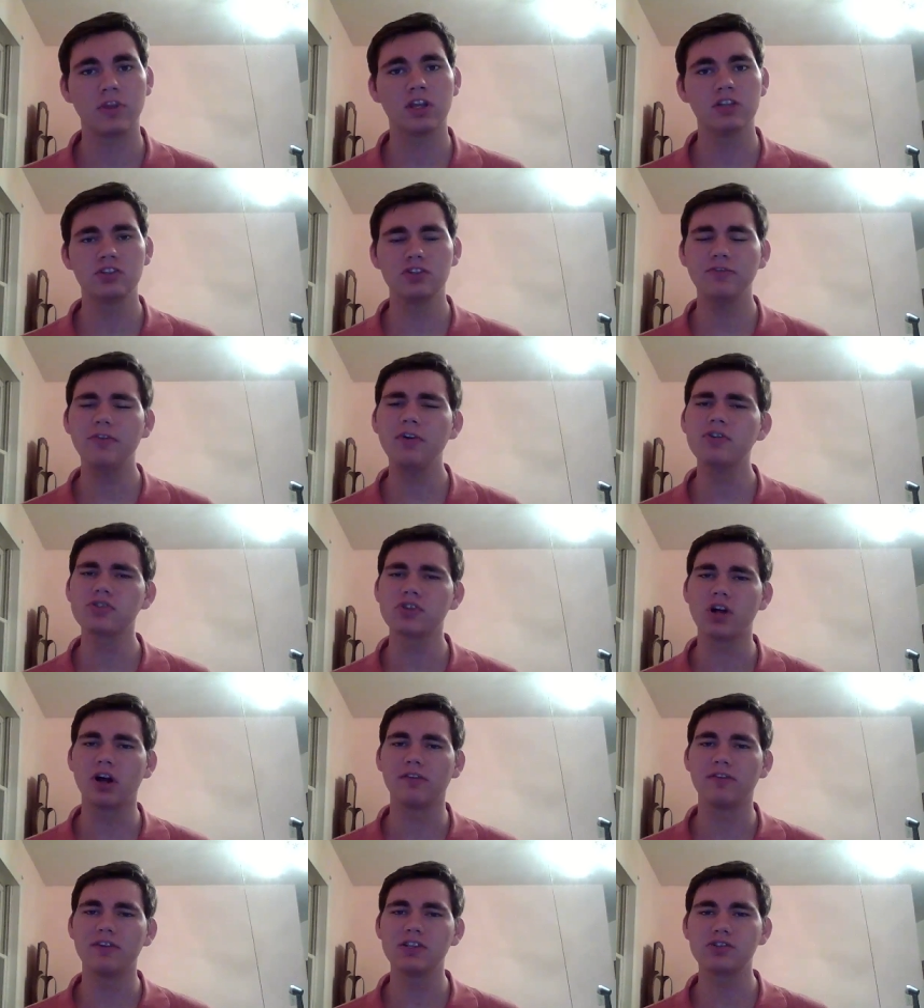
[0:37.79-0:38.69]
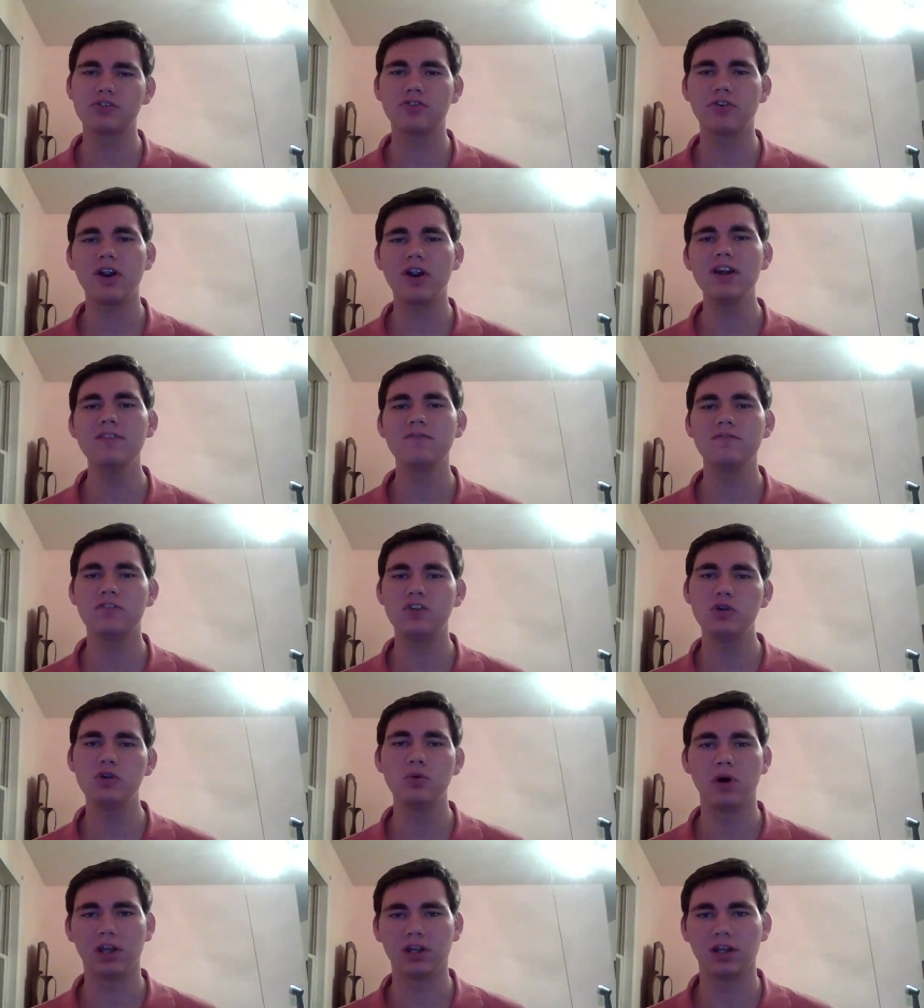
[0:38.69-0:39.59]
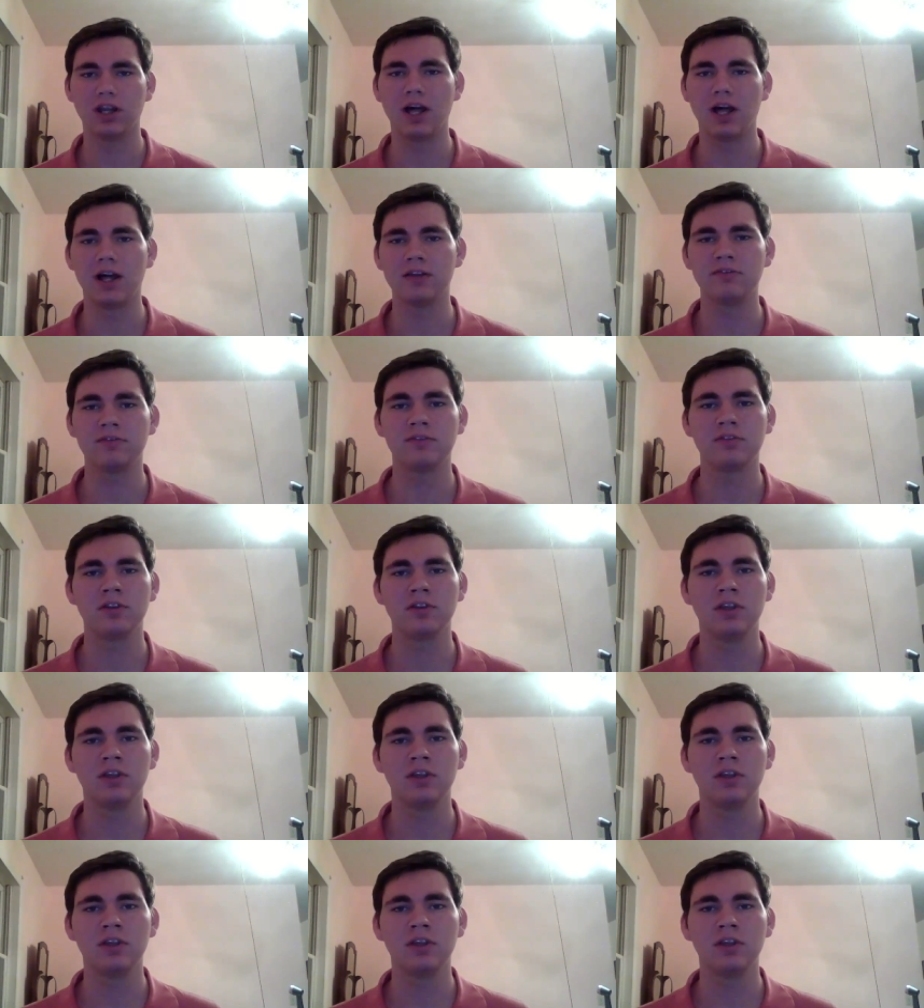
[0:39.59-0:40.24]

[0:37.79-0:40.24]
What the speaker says: So first off, his great view on life.